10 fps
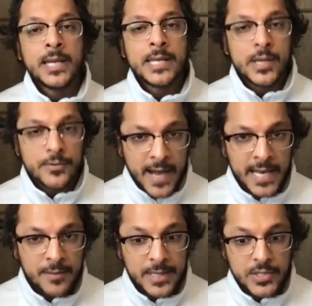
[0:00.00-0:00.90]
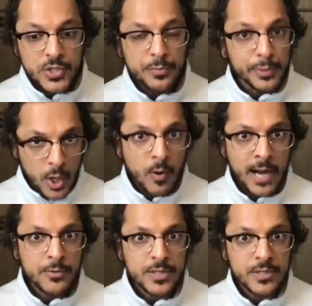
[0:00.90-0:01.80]
Nirvana means to blow
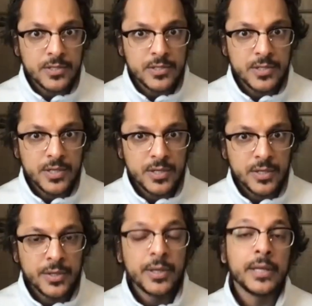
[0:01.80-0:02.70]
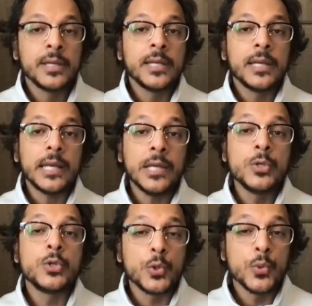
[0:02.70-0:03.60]
out
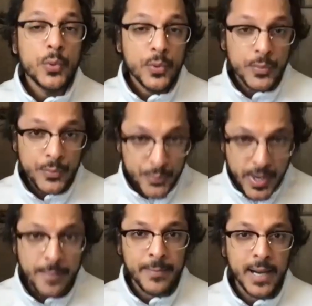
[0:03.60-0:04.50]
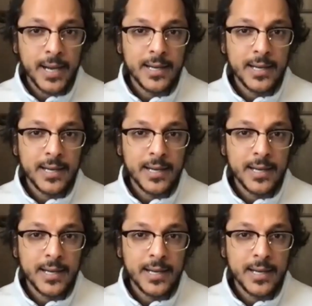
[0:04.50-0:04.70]
into Brahma